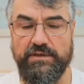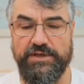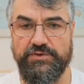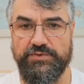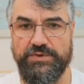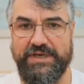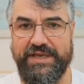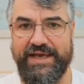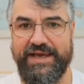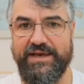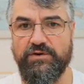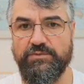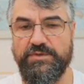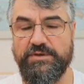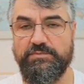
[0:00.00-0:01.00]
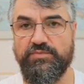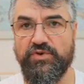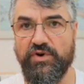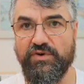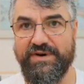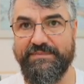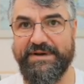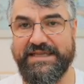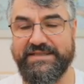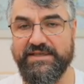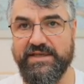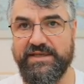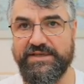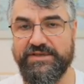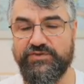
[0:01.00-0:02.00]
it will allow me
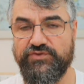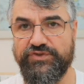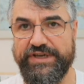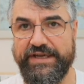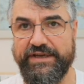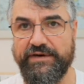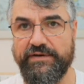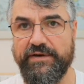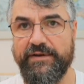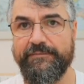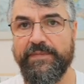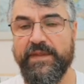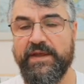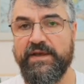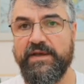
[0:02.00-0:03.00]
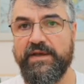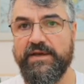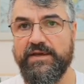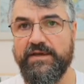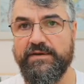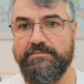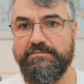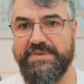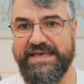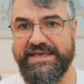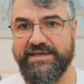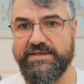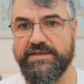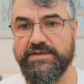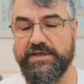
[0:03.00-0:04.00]
programmatically trigger build